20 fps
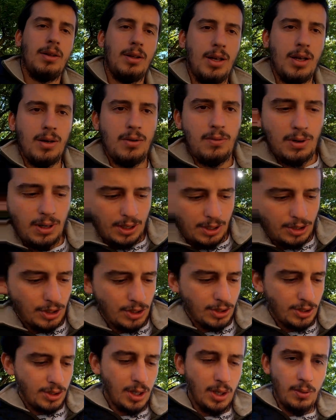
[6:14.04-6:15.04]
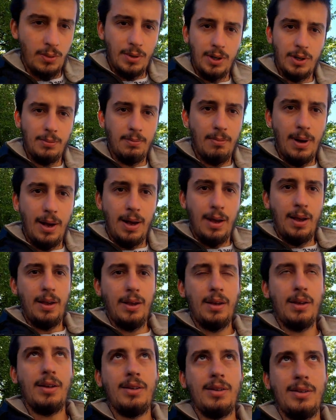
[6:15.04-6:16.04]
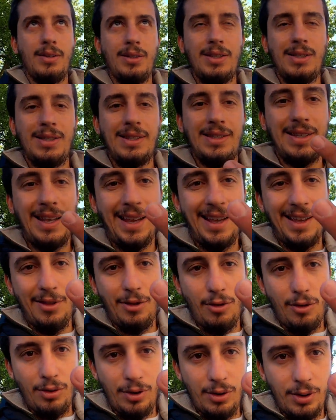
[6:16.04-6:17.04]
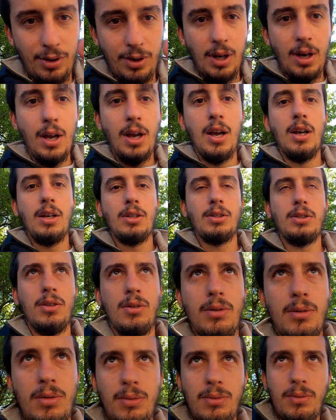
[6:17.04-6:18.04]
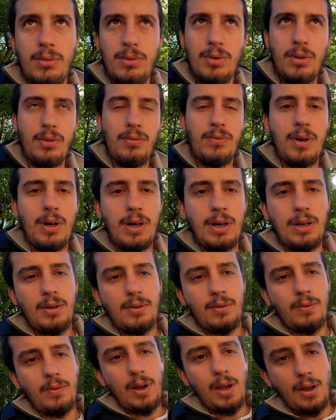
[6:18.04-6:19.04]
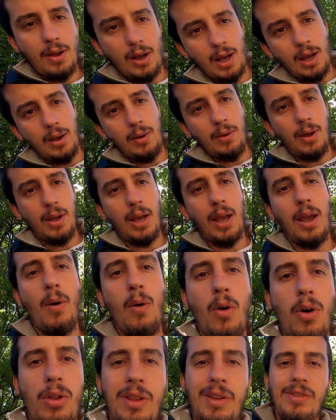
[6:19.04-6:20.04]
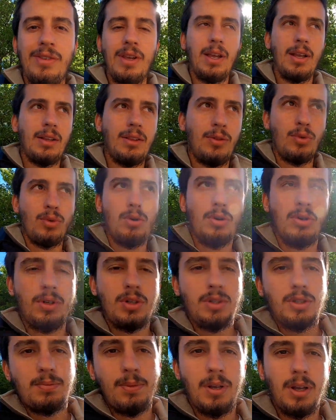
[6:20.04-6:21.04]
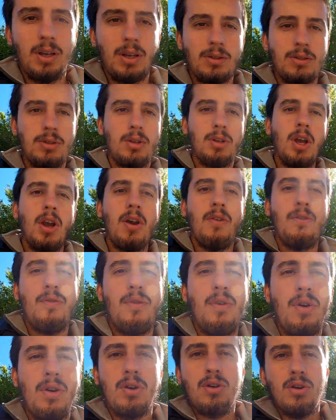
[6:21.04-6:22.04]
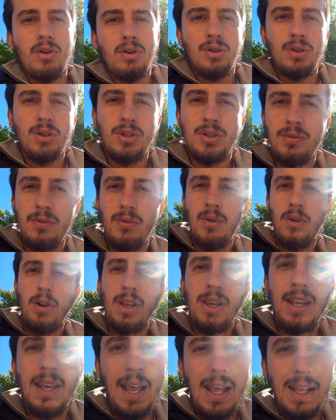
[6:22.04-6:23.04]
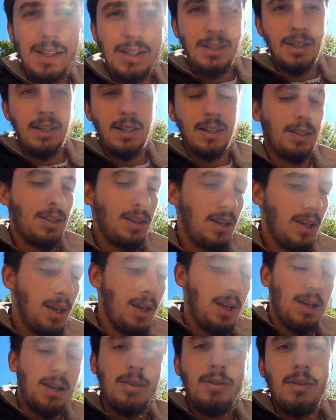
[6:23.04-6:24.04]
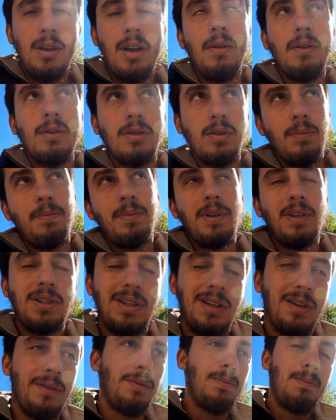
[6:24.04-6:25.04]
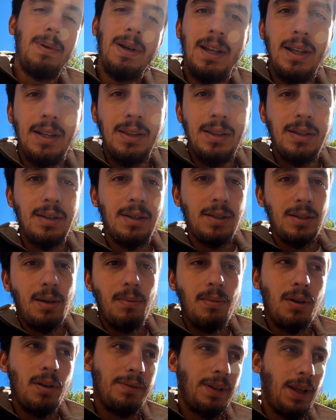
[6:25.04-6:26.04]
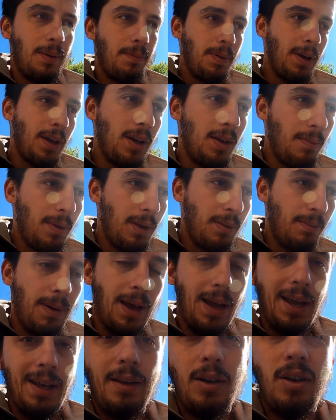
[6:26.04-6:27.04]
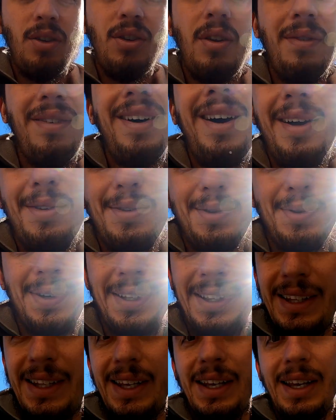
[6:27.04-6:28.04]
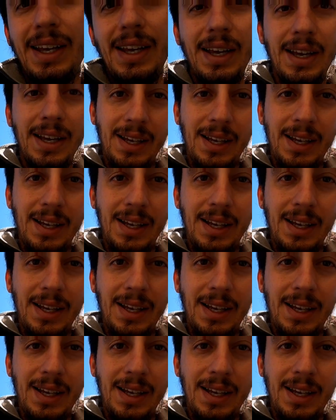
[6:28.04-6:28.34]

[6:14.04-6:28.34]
Now I just delivered my second order. So far I have only 2 orders because 4 orders were cancelled. So I was so pissed off, but somehow they pay me back only 5 zloty.